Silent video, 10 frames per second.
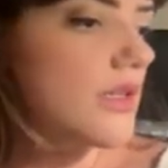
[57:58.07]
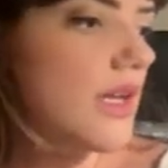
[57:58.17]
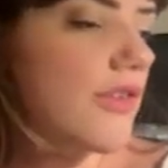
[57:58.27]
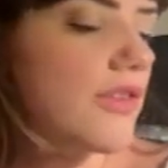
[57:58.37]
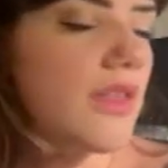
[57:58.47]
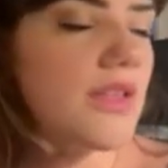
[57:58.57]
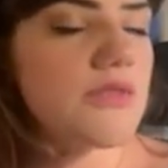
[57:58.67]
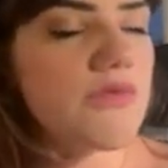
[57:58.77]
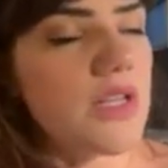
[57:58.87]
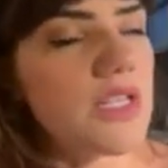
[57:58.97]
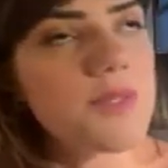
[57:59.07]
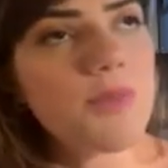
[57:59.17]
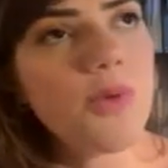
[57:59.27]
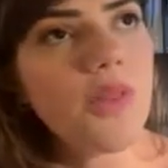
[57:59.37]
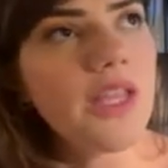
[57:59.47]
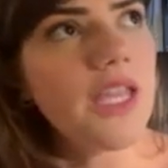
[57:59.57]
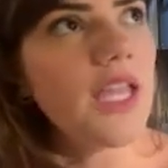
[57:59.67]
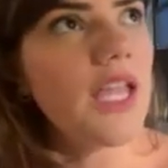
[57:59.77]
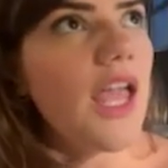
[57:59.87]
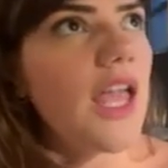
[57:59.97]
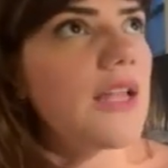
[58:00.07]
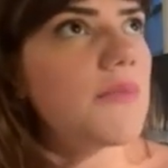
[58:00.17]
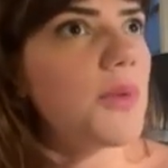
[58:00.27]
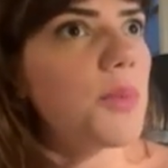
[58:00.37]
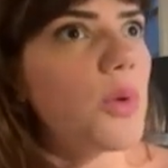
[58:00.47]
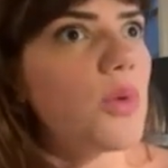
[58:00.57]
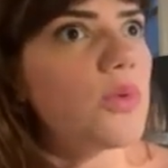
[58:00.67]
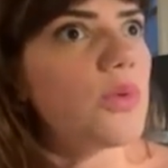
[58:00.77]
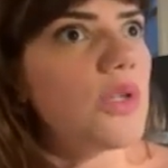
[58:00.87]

everything is running smoothly and people